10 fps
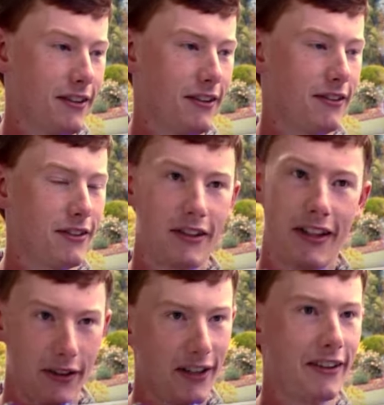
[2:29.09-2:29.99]
and just
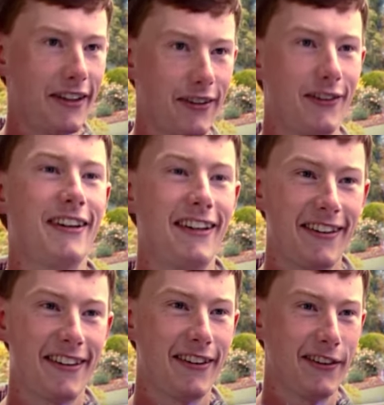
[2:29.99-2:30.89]
get your act together and get
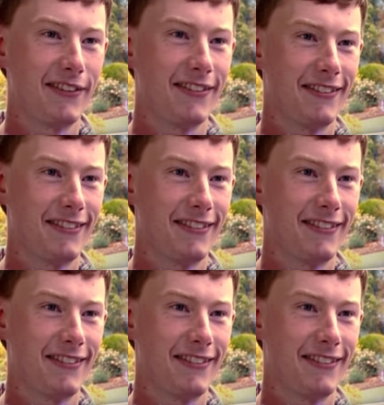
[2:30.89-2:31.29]
out there and